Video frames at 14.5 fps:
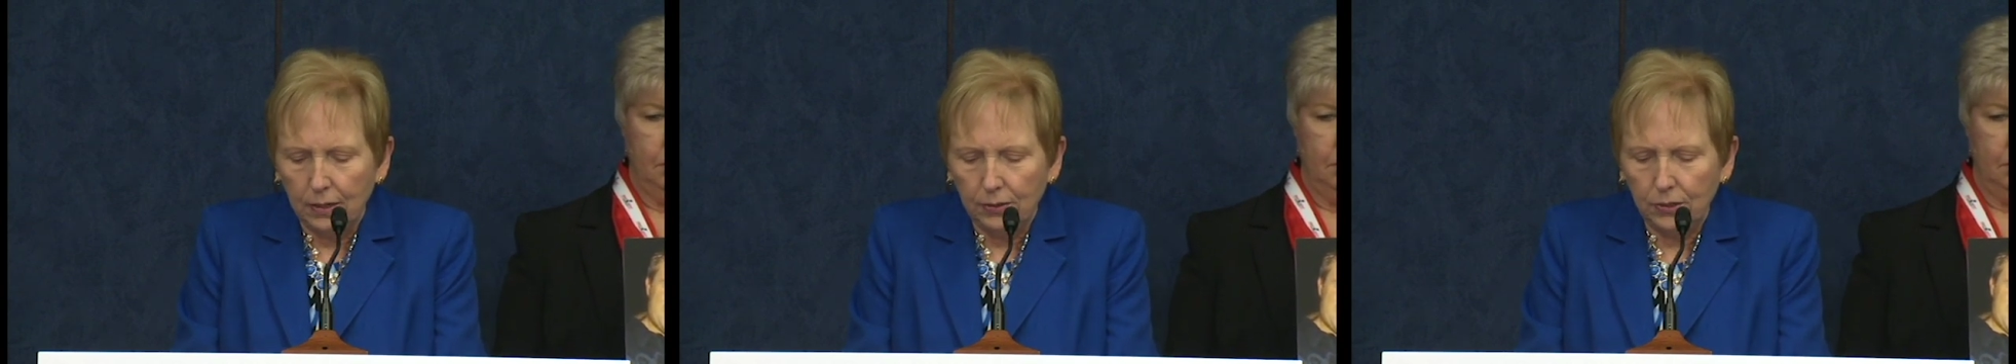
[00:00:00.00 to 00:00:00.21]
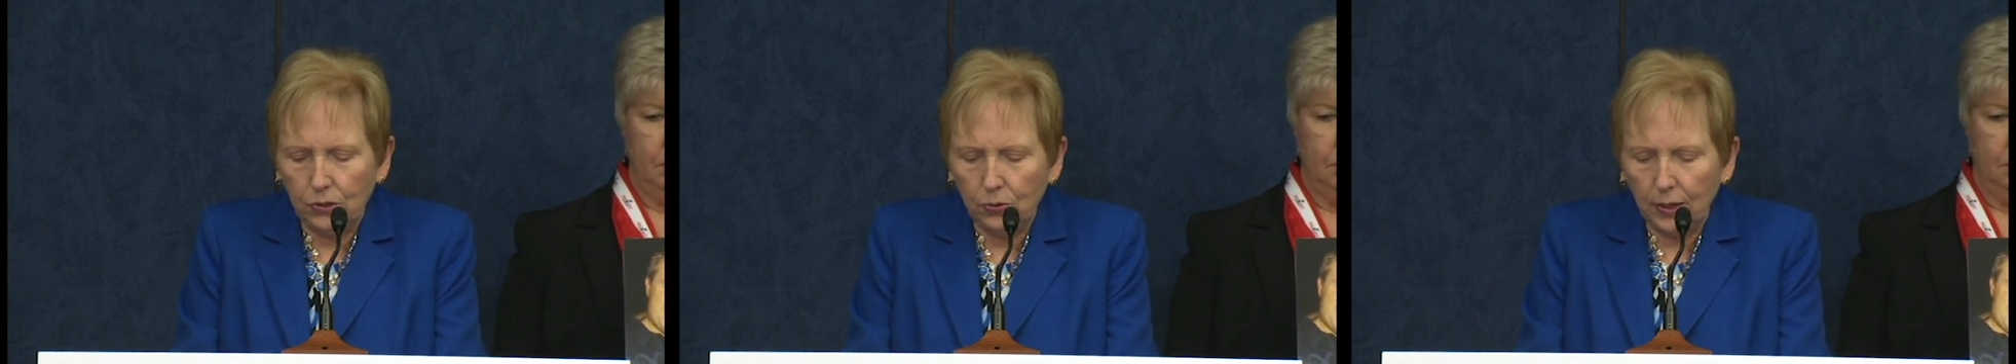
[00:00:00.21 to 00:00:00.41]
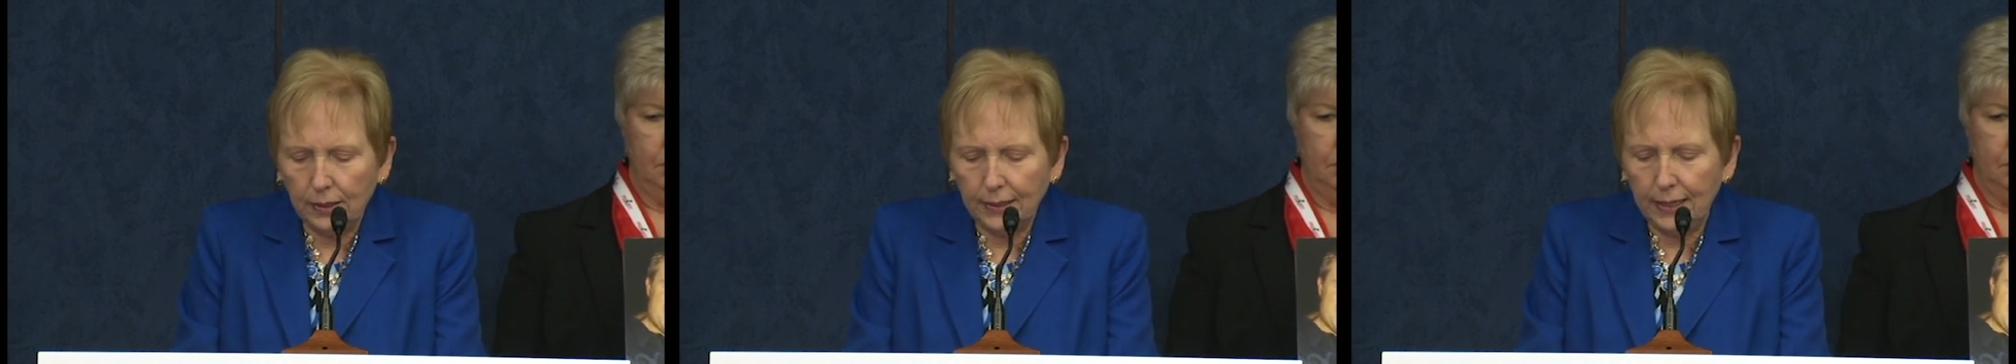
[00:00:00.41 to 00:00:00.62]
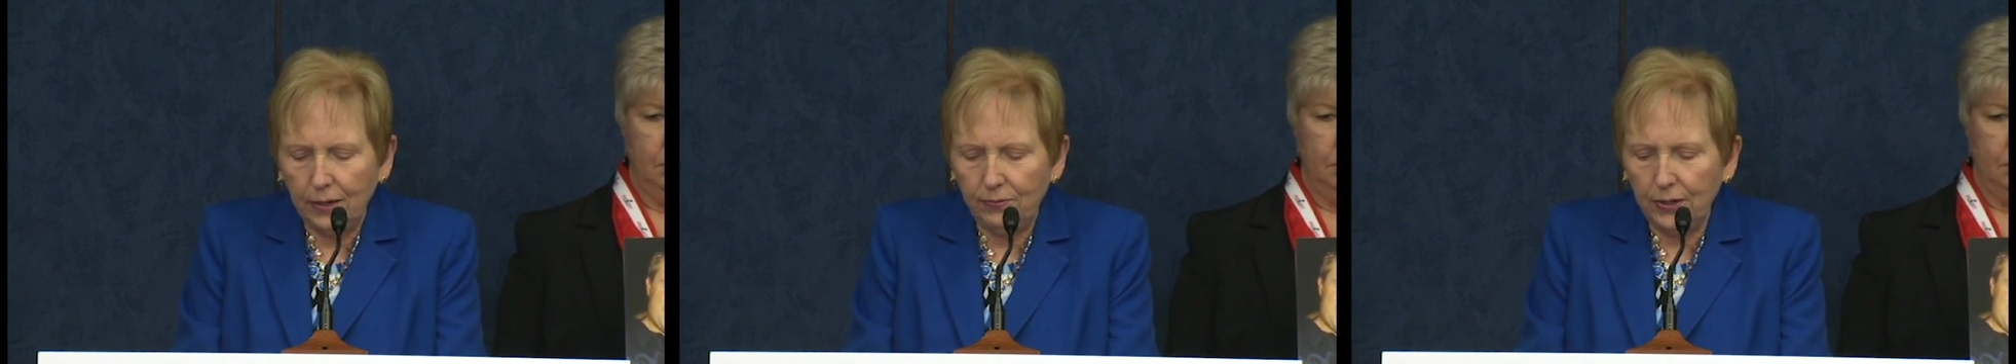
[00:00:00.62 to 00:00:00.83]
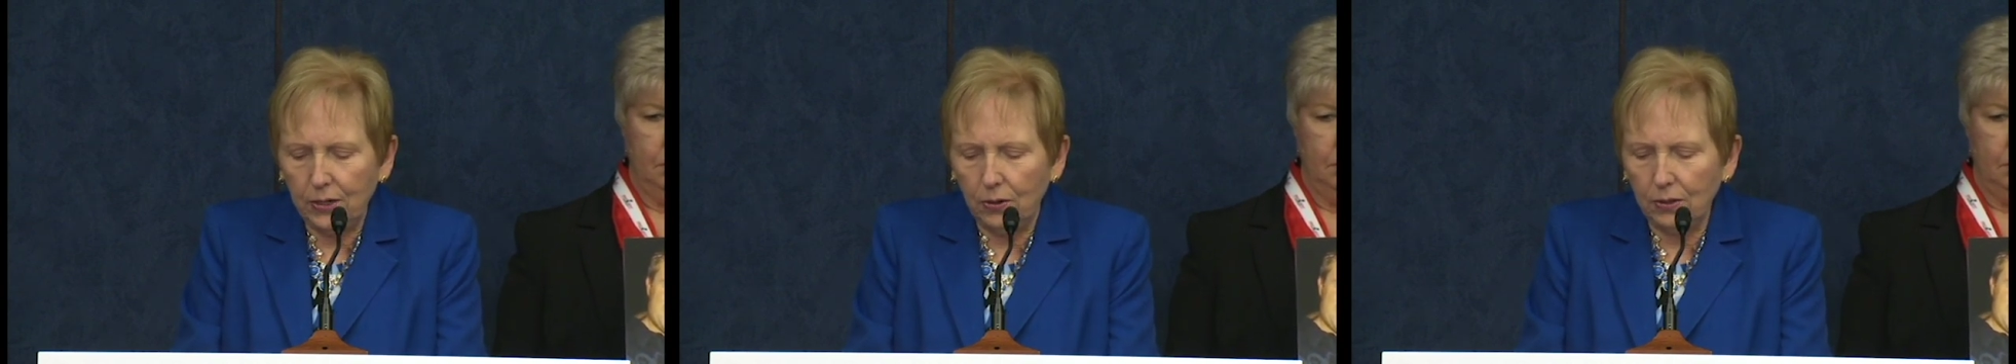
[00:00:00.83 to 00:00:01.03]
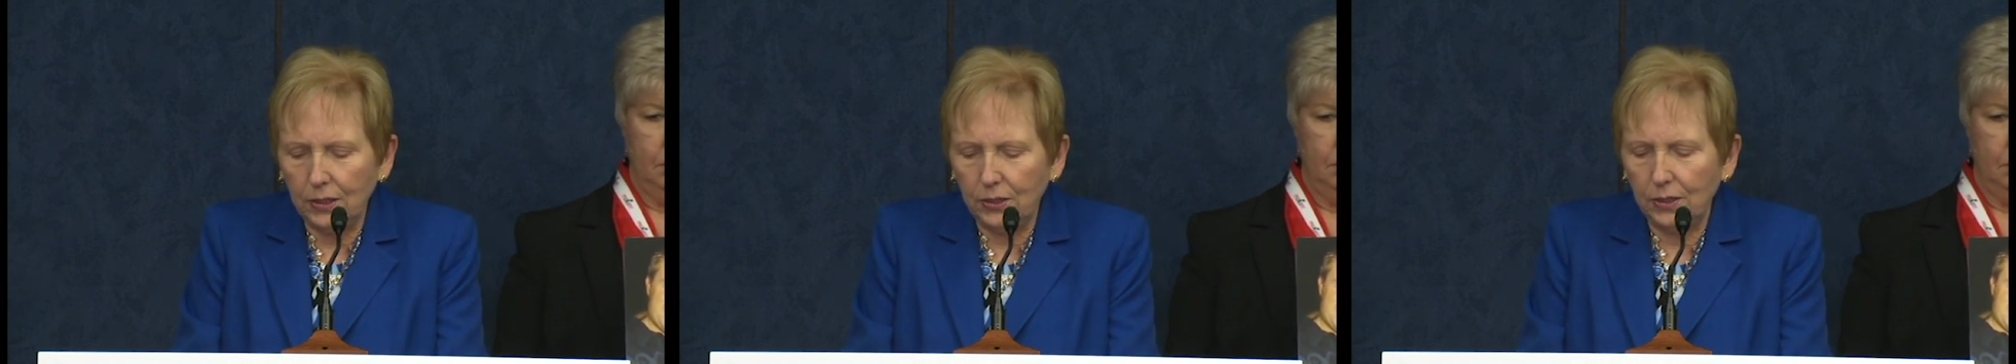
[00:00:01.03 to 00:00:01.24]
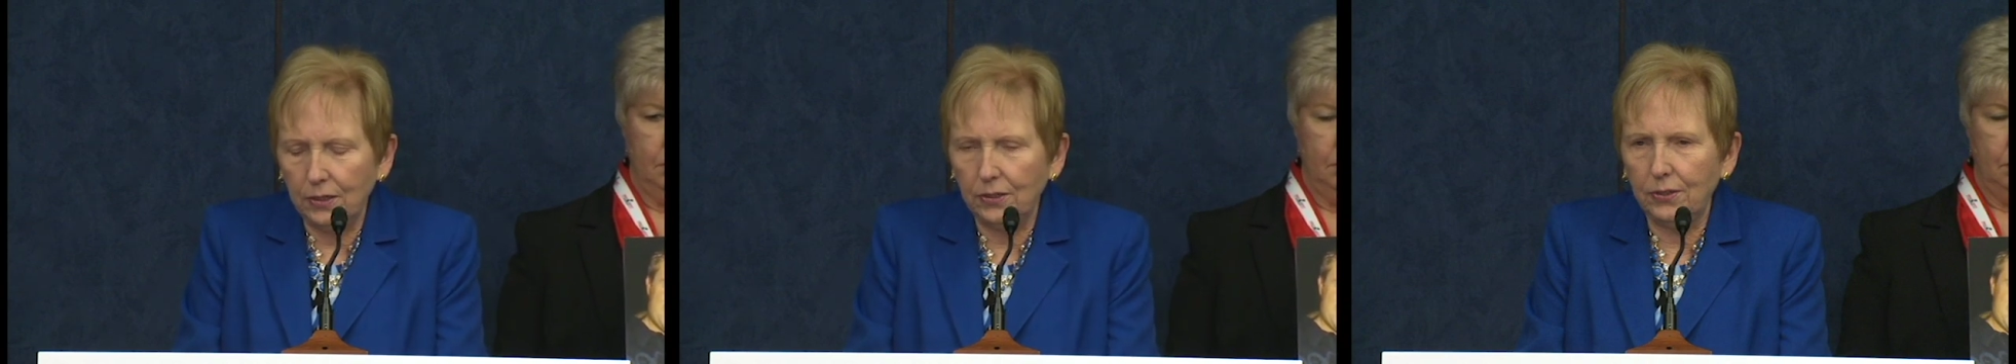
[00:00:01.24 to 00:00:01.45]
The Truck Safety
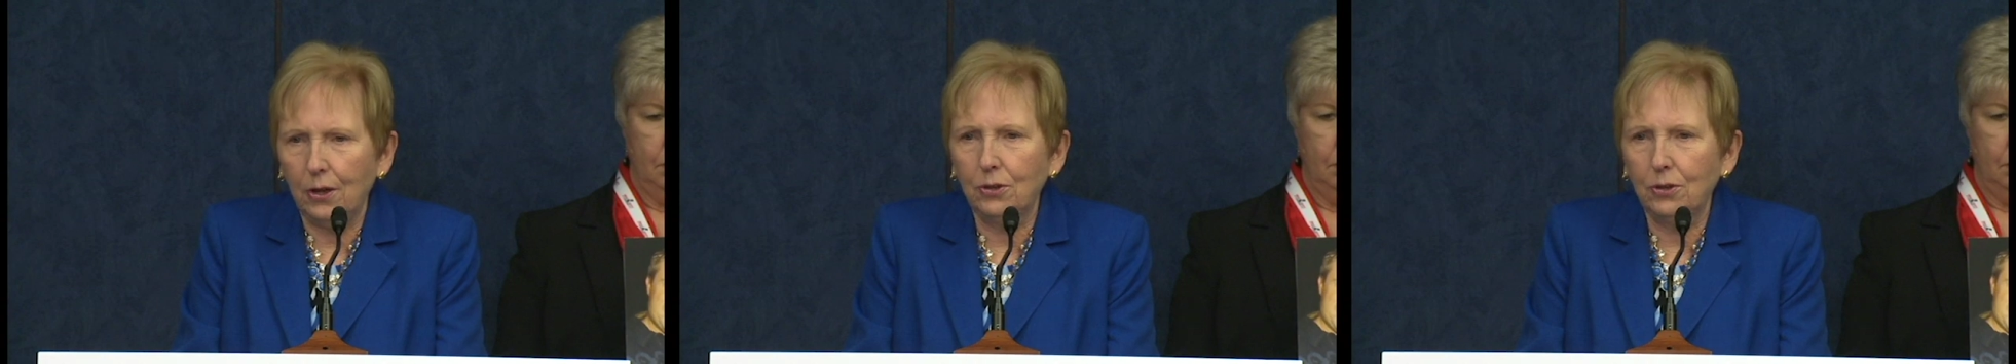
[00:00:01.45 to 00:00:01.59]
Coalition is